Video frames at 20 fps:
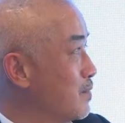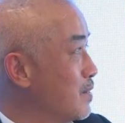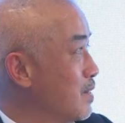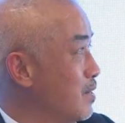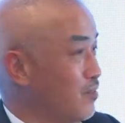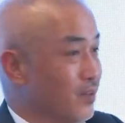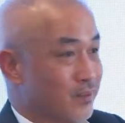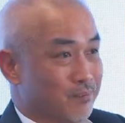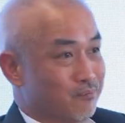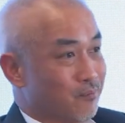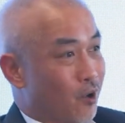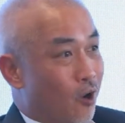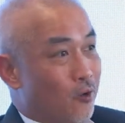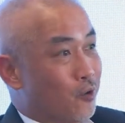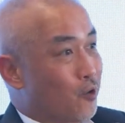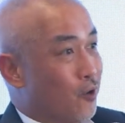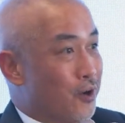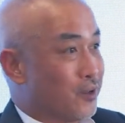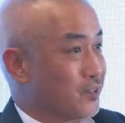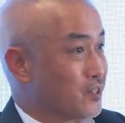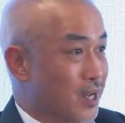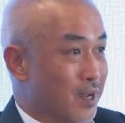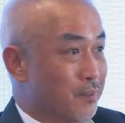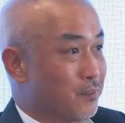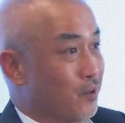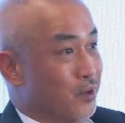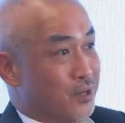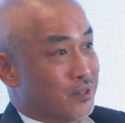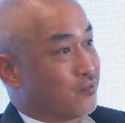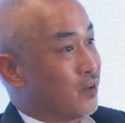Even Hong Kong and
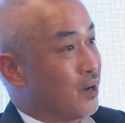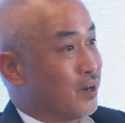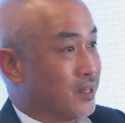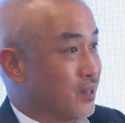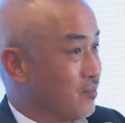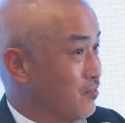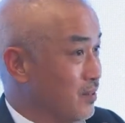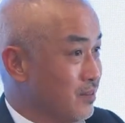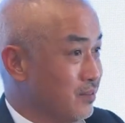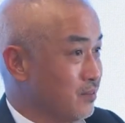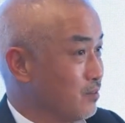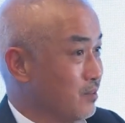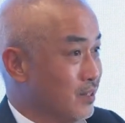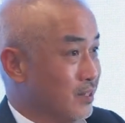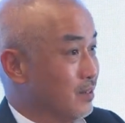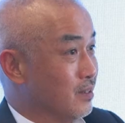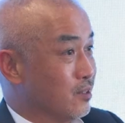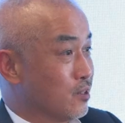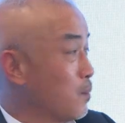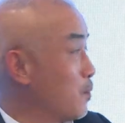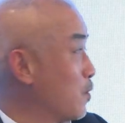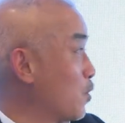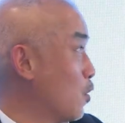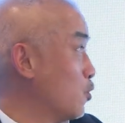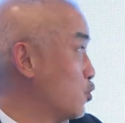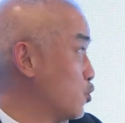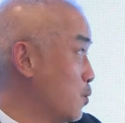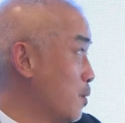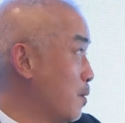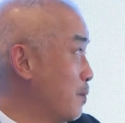Singapore is very different in terms of
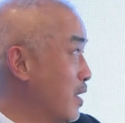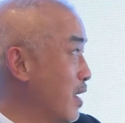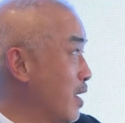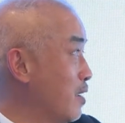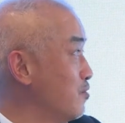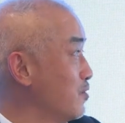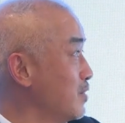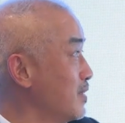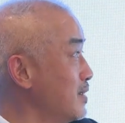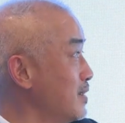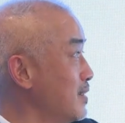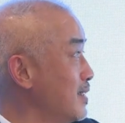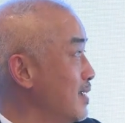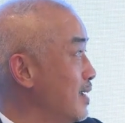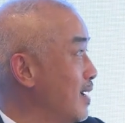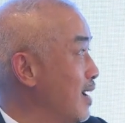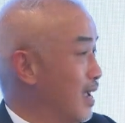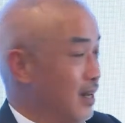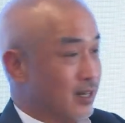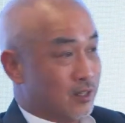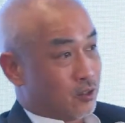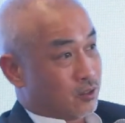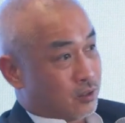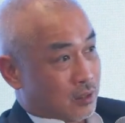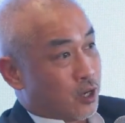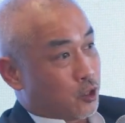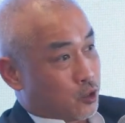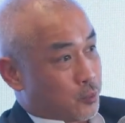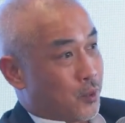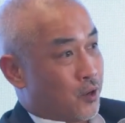consumer behavior and
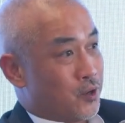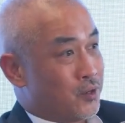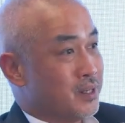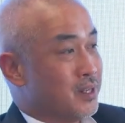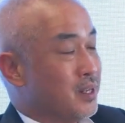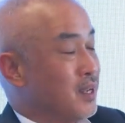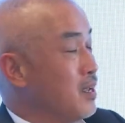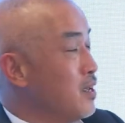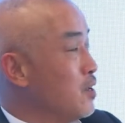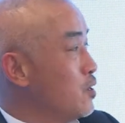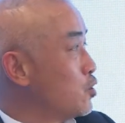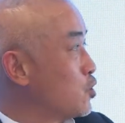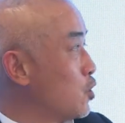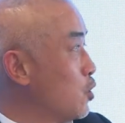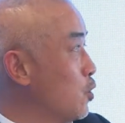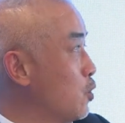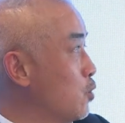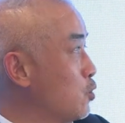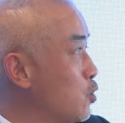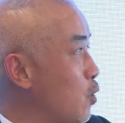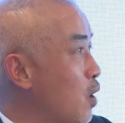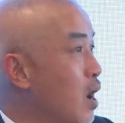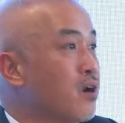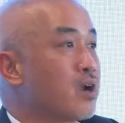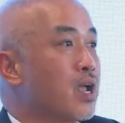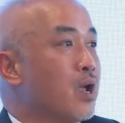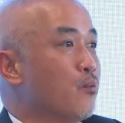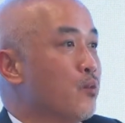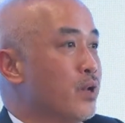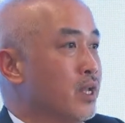touch point. So how
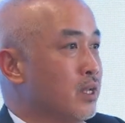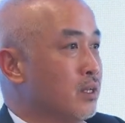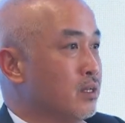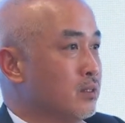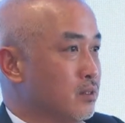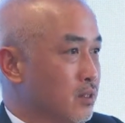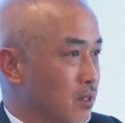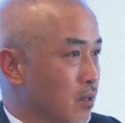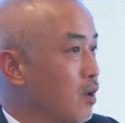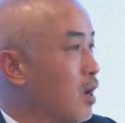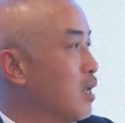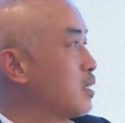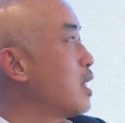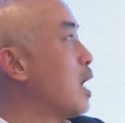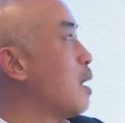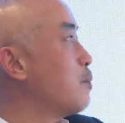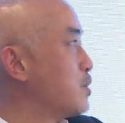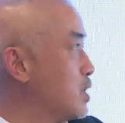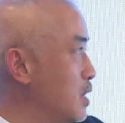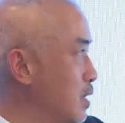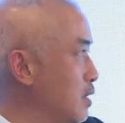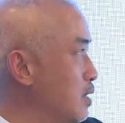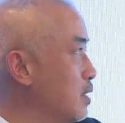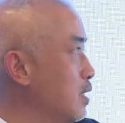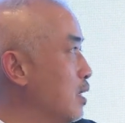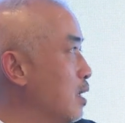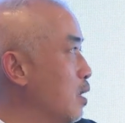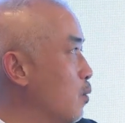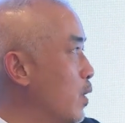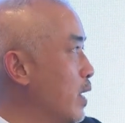can we, adapt it
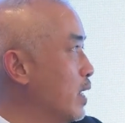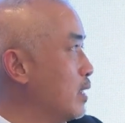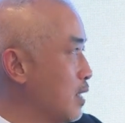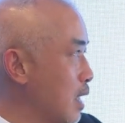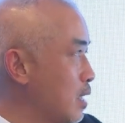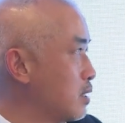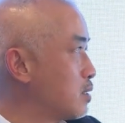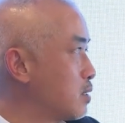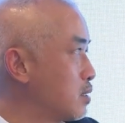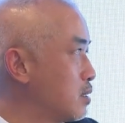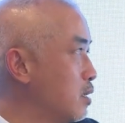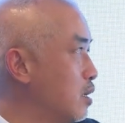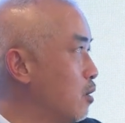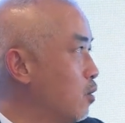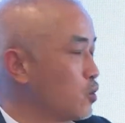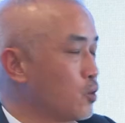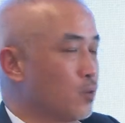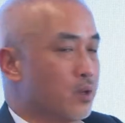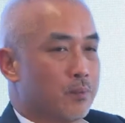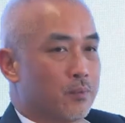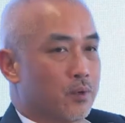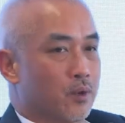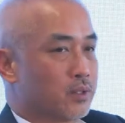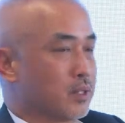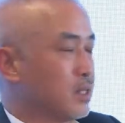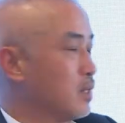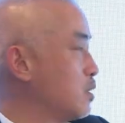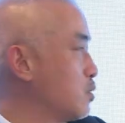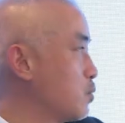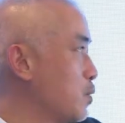in a way? That's also
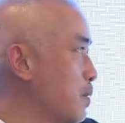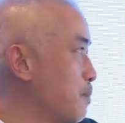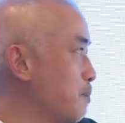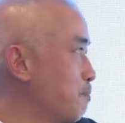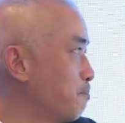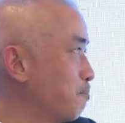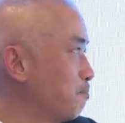important as well.